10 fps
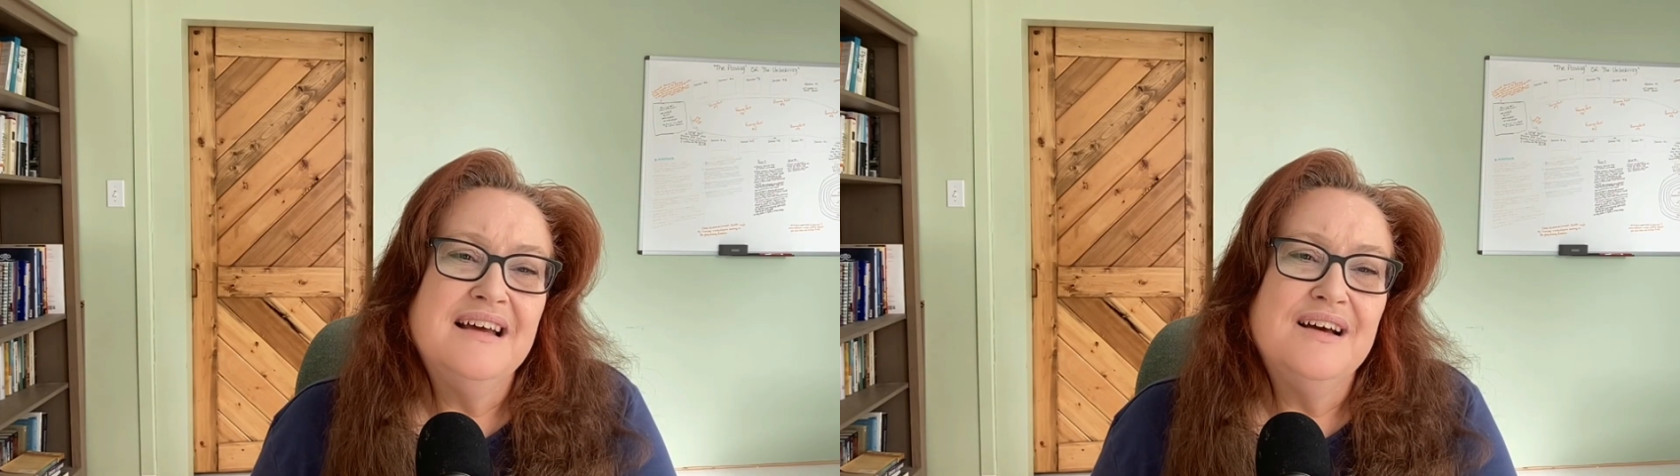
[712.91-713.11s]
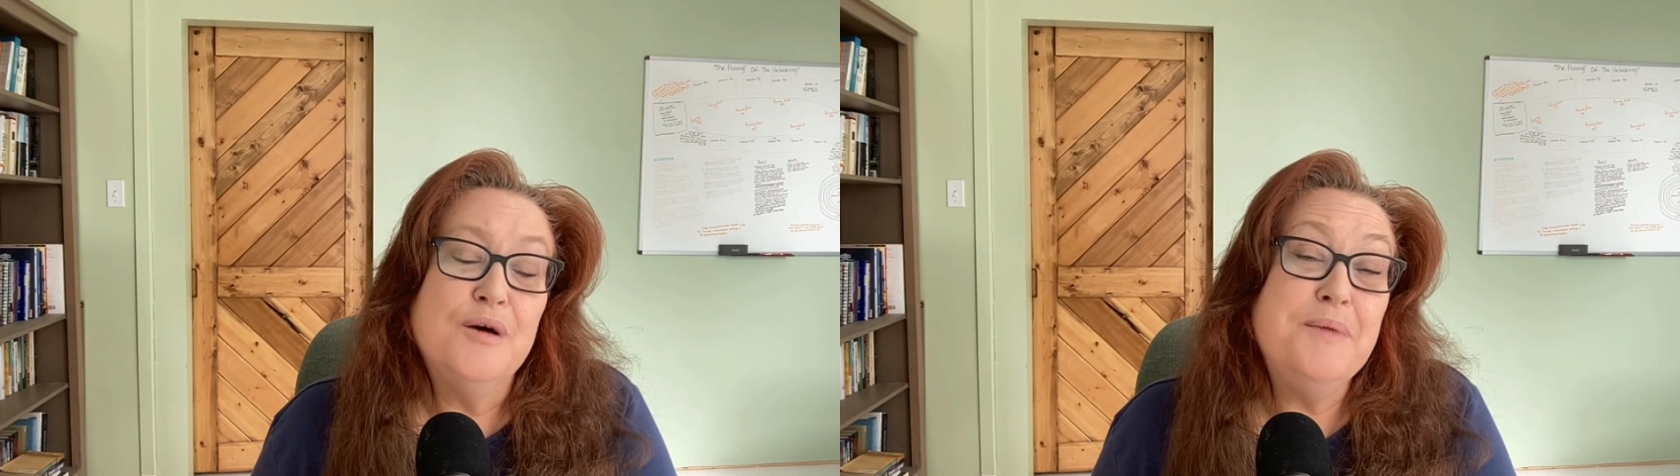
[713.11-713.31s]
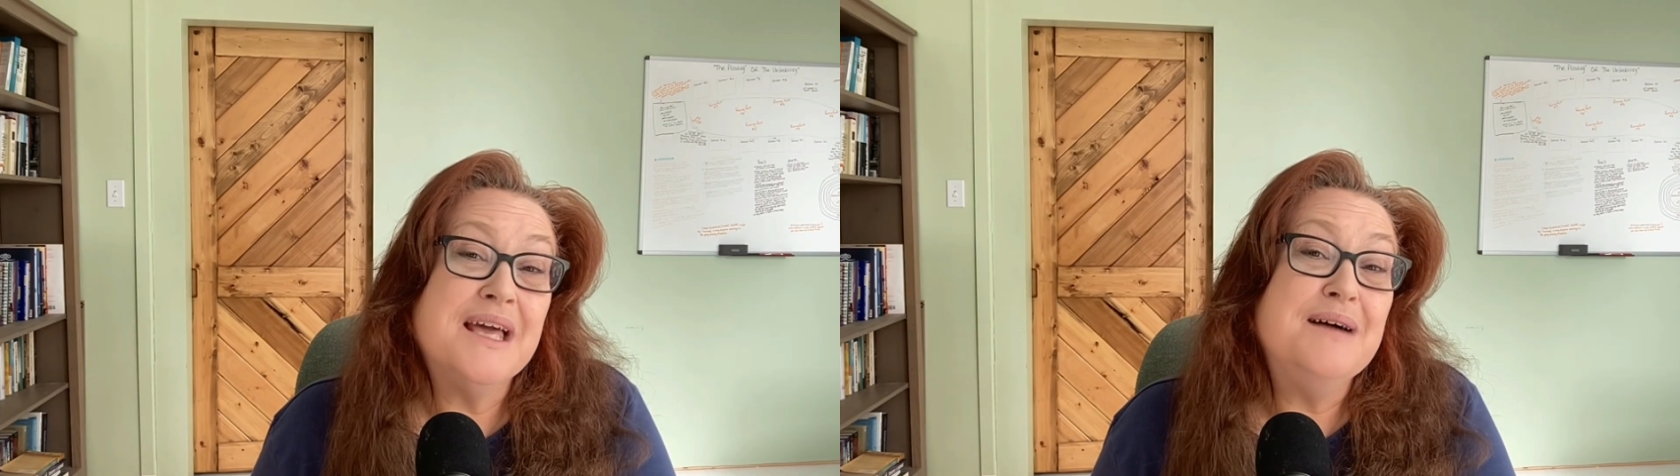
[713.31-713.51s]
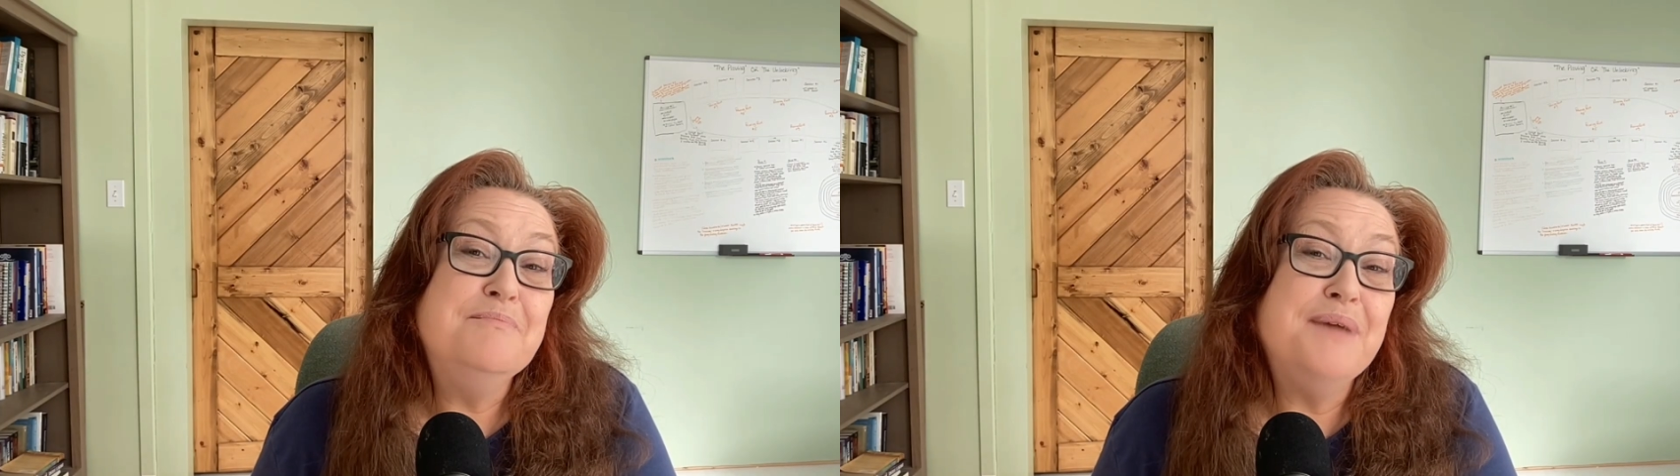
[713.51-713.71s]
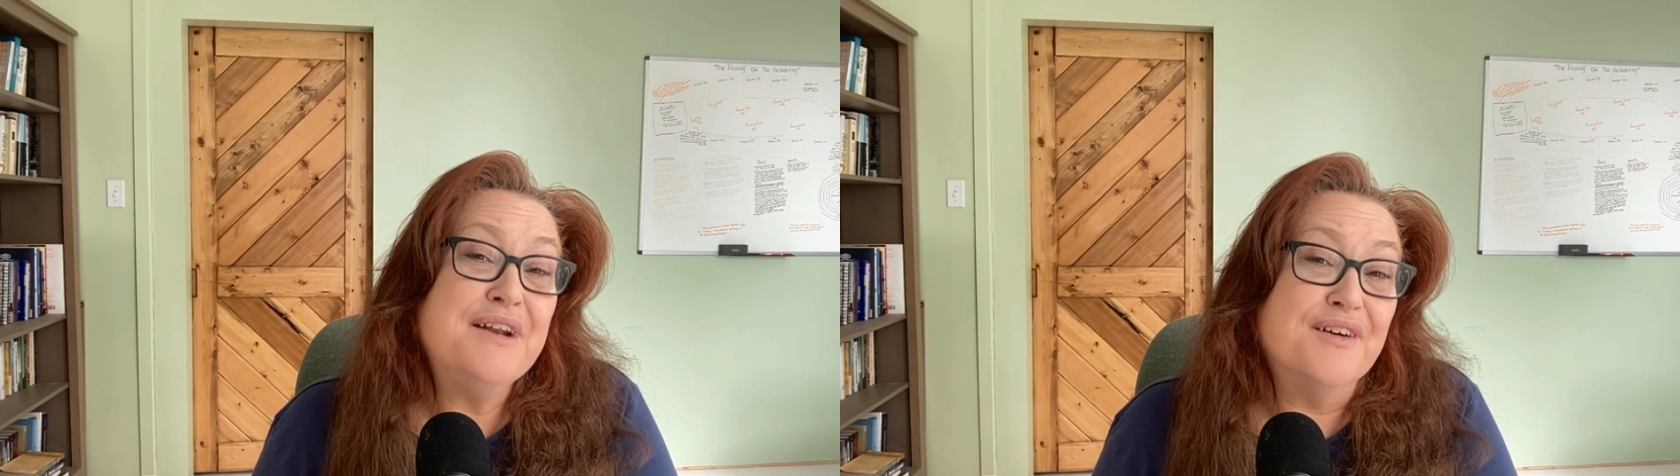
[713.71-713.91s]
who become
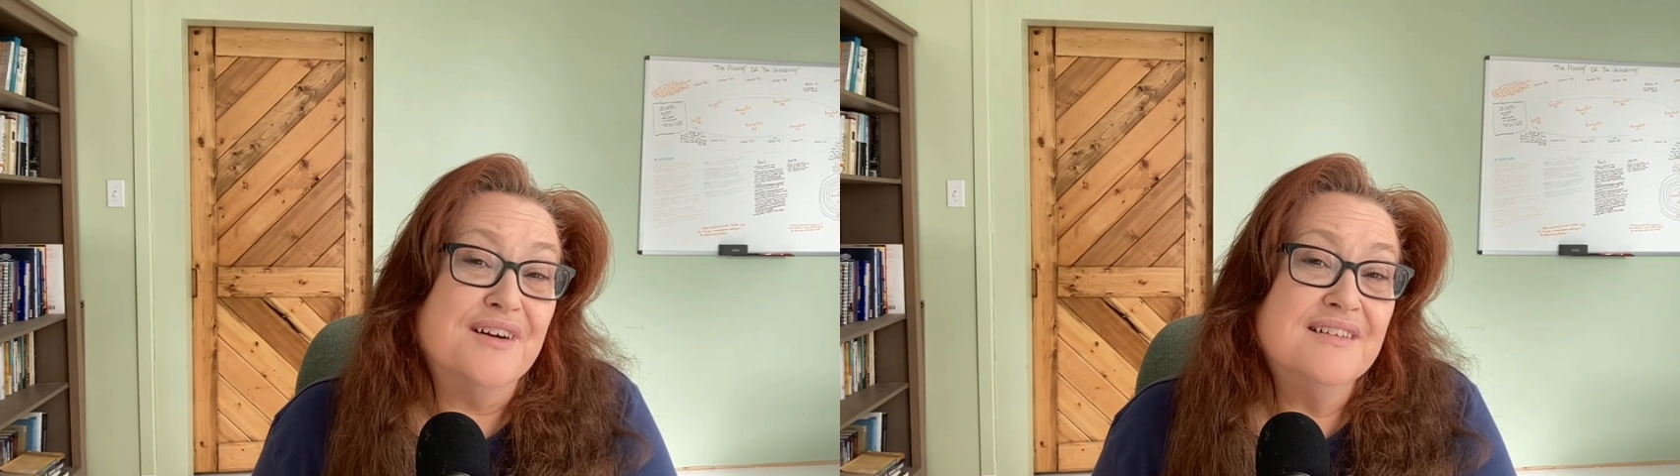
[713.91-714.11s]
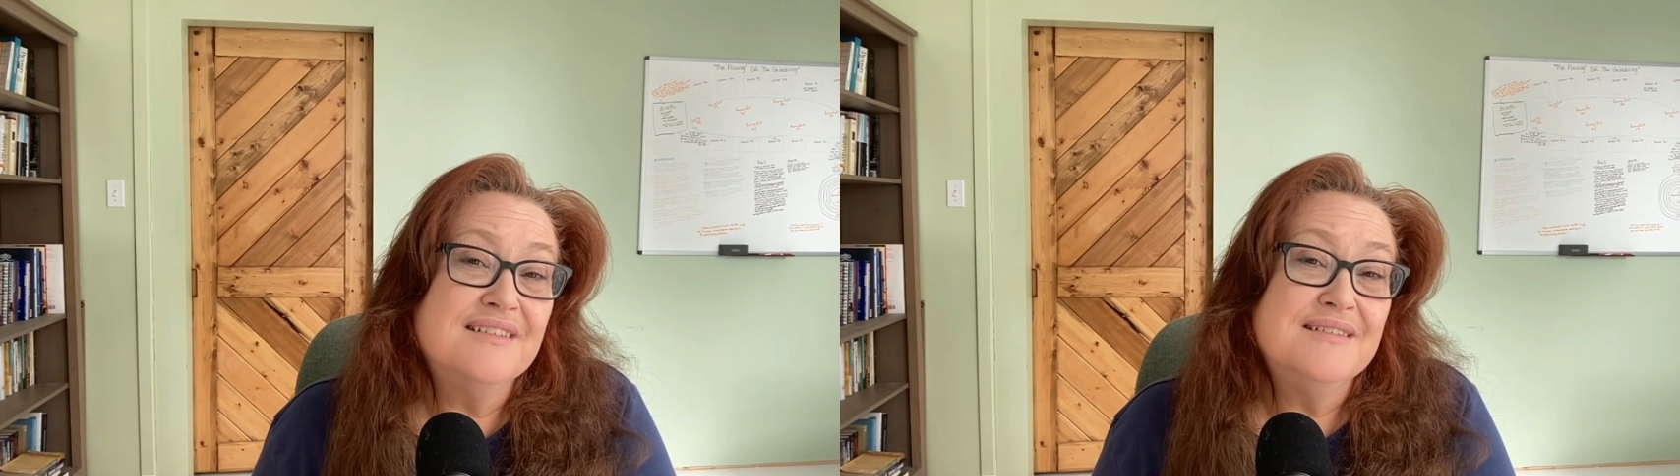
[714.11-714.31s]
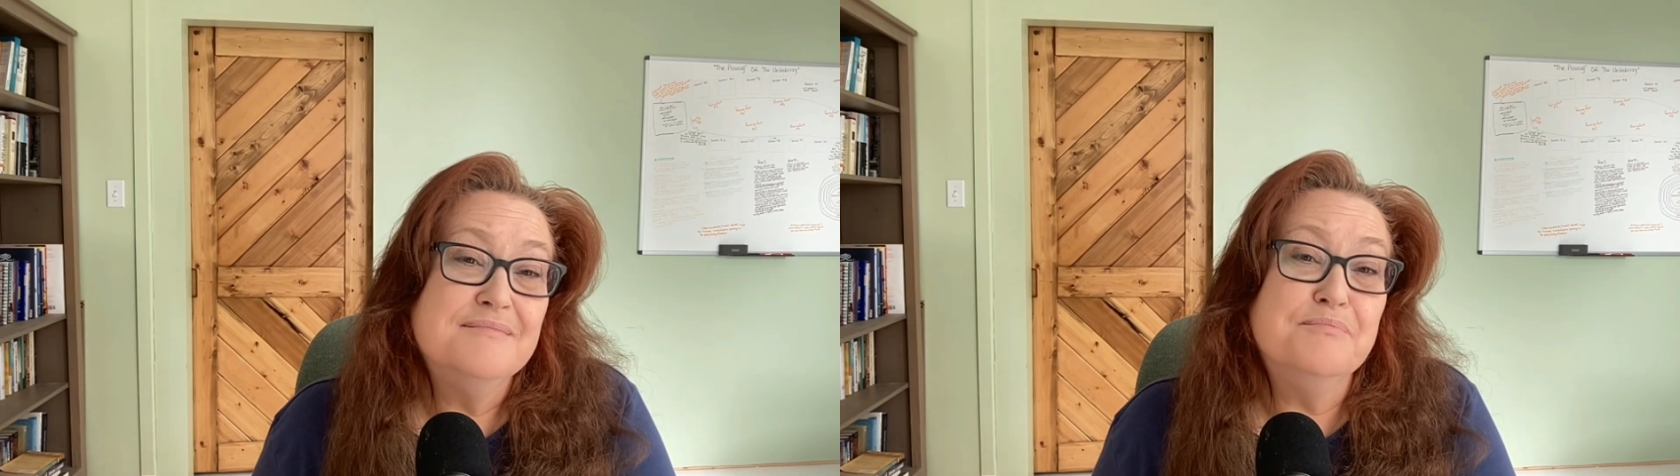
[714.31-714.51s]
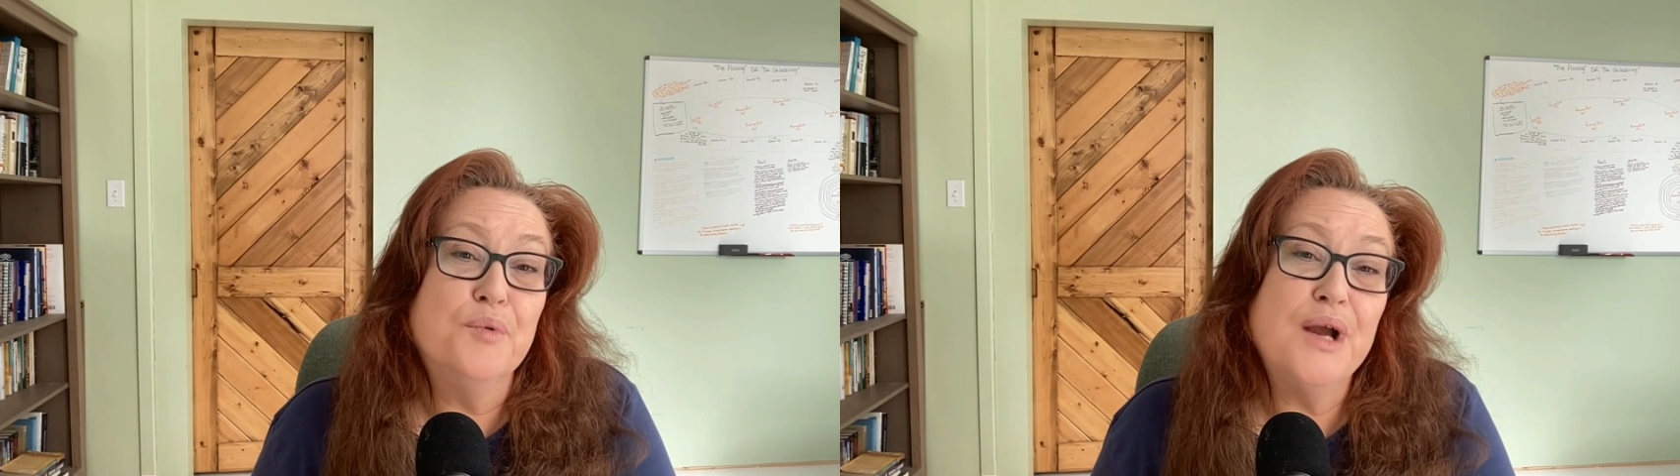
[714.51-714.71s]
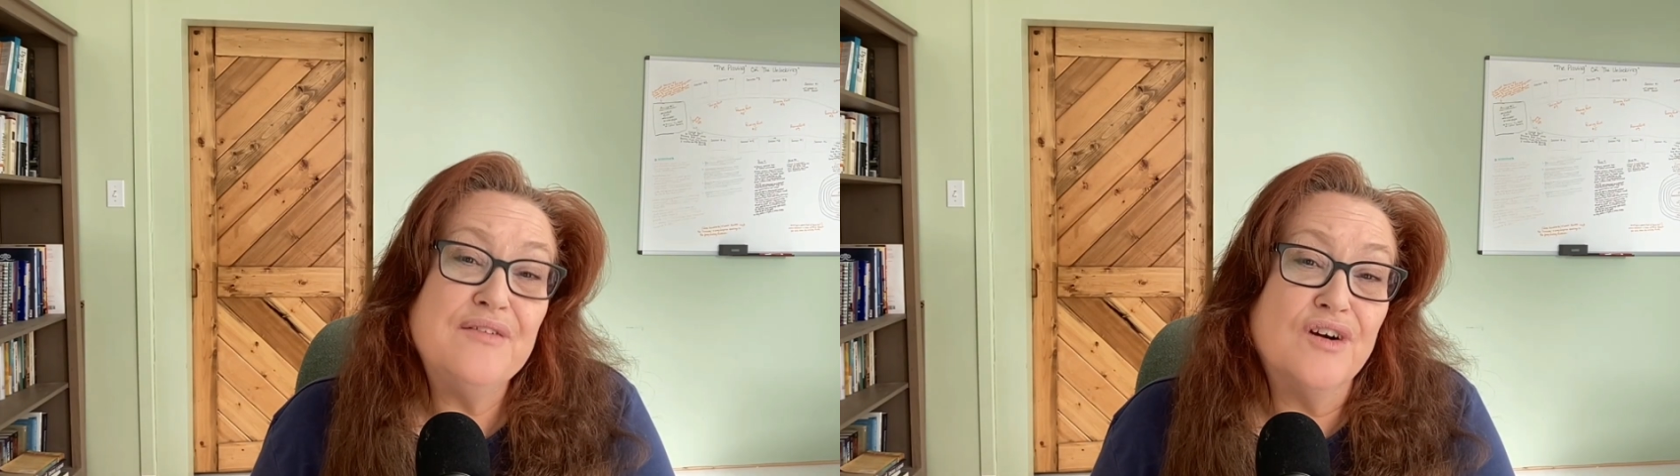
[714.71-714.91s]
better,
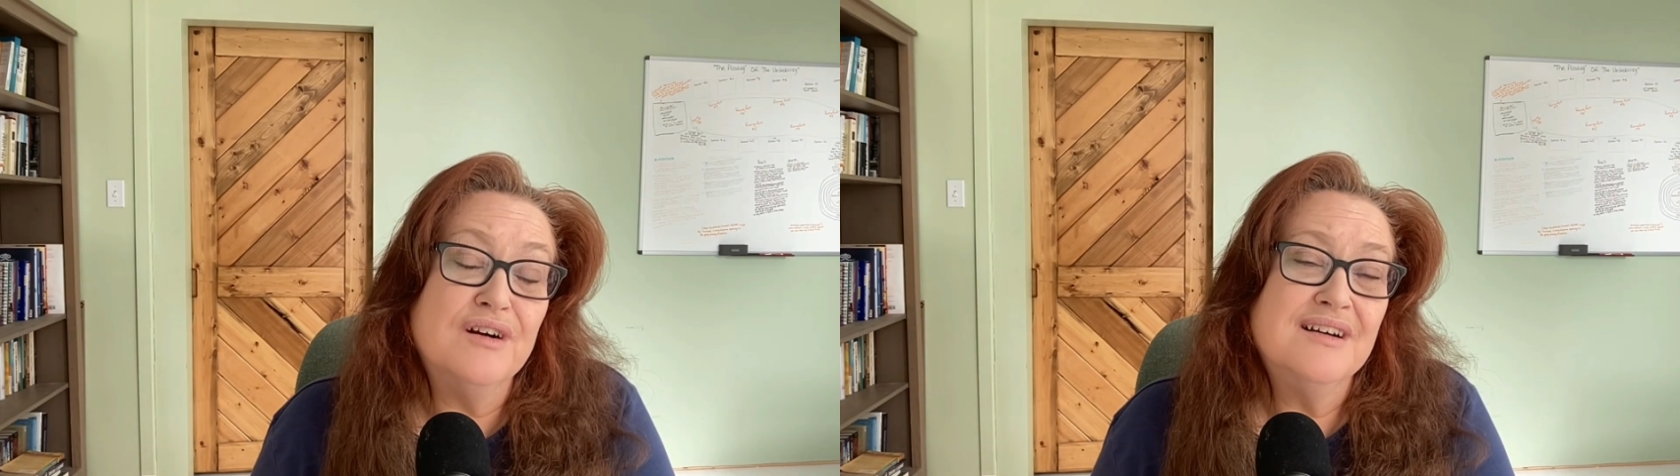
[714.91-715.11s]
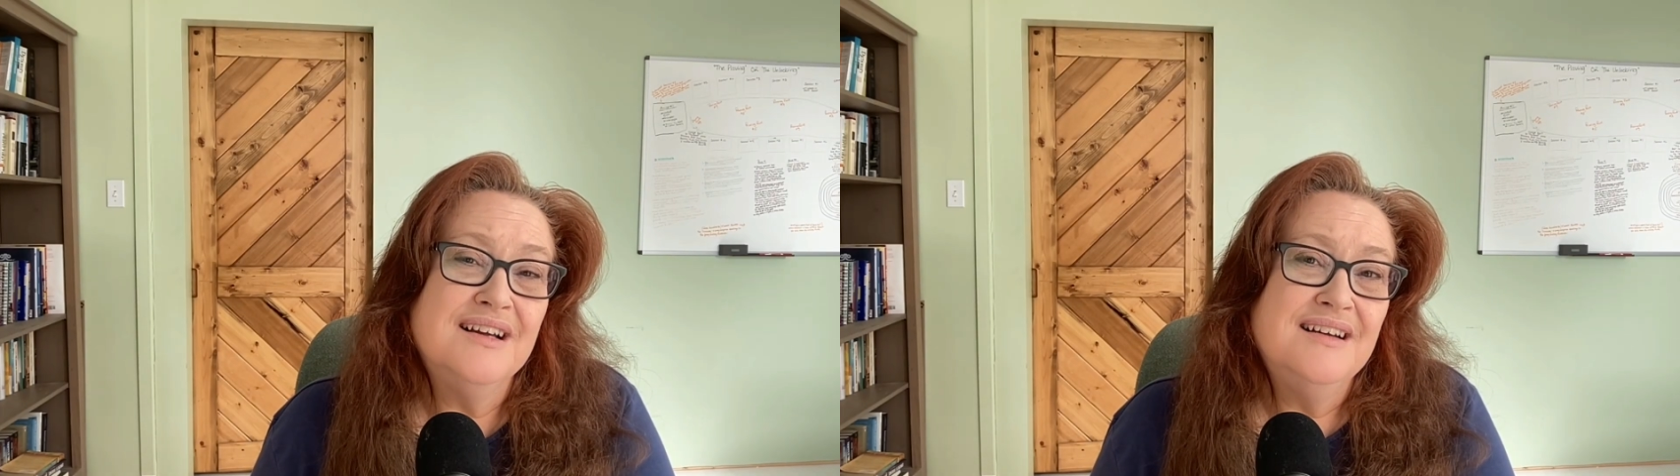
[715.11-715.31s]
braver,